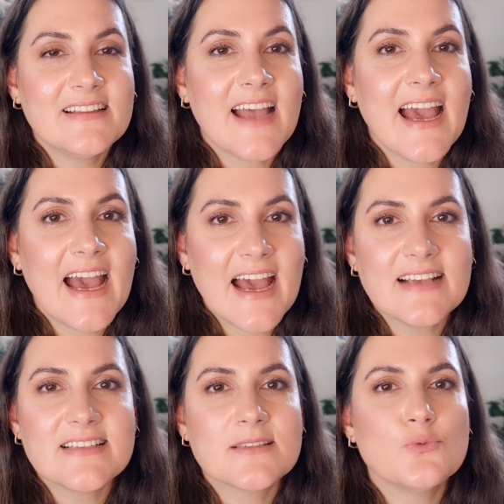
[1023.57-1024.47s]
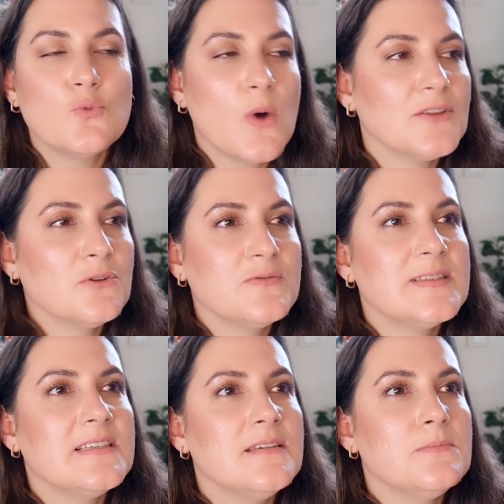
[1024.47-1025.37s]
has one
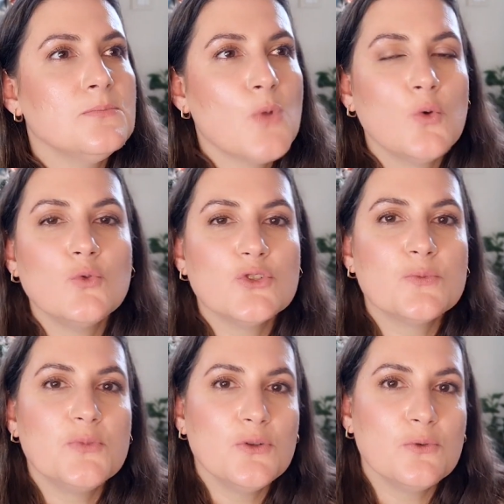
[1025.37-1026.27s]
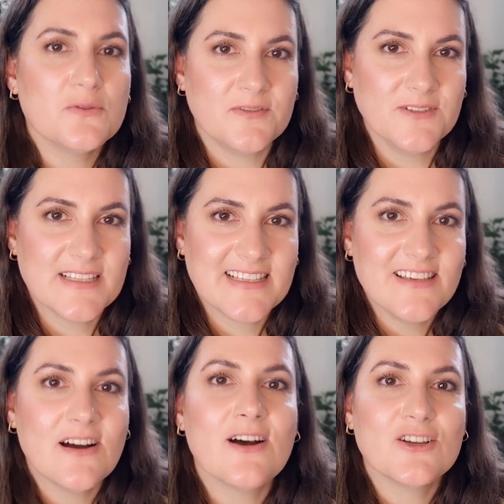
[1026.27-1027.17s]
of the most beautiful
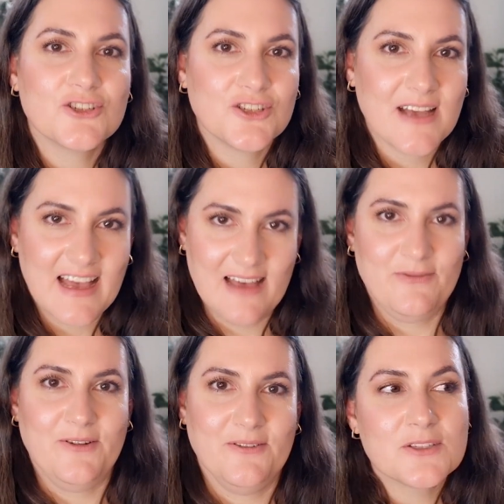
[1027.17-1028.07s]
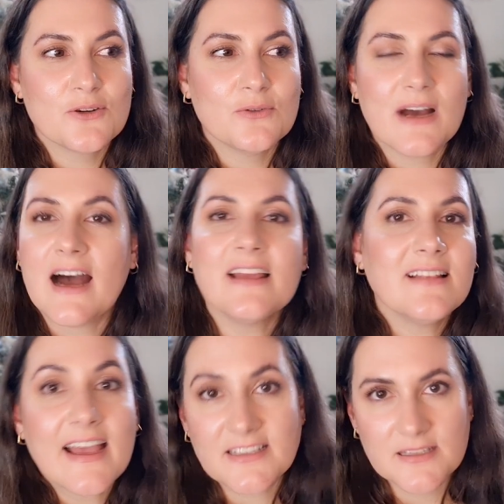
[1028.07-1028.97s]
sillage ever. So I
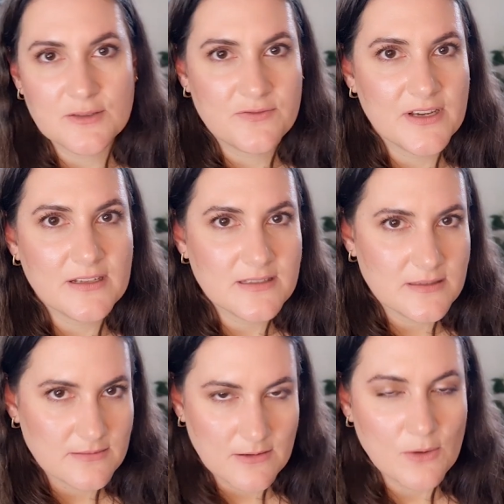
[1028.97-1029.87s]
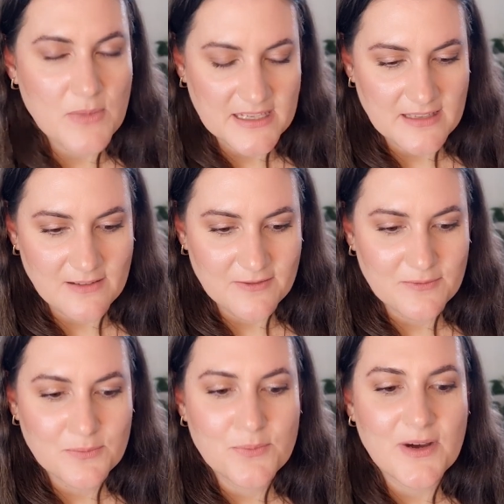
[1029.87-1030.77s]
liked this fragrance on myself.
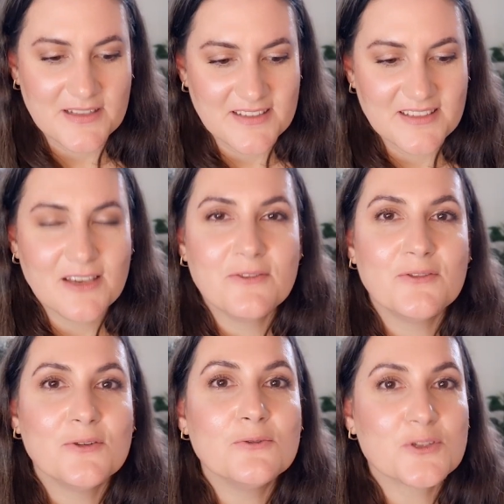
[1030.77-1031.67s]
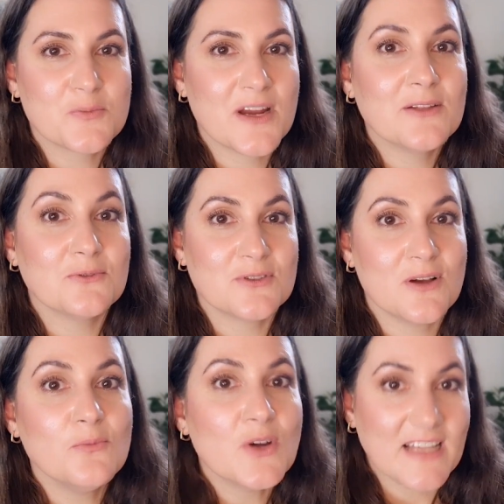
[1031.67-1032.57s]
But if you spray it on
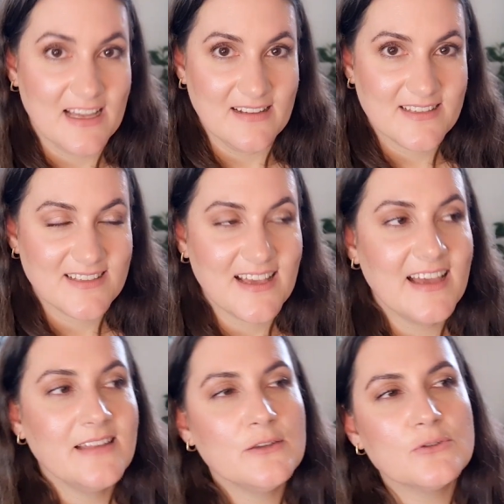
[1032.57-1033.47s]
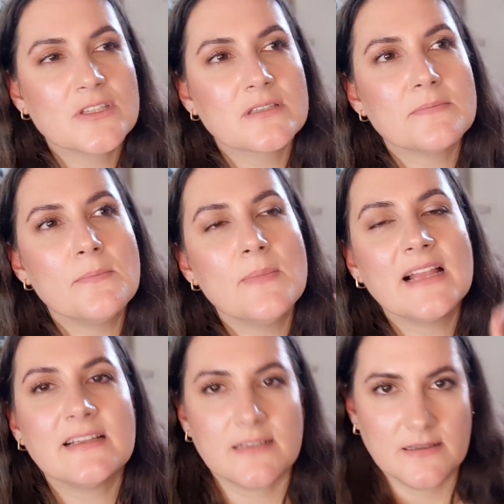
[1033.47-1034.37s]
someone else and you smell
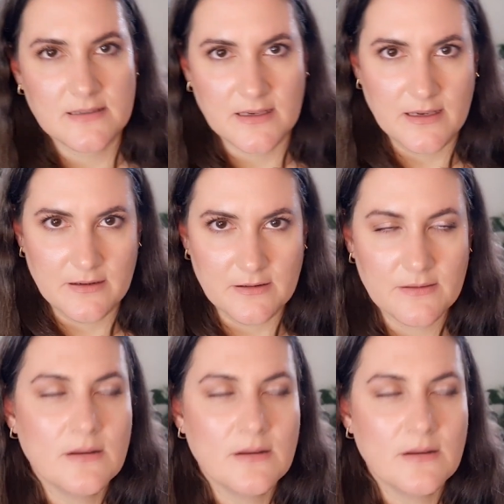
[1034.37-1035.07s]
it in the air,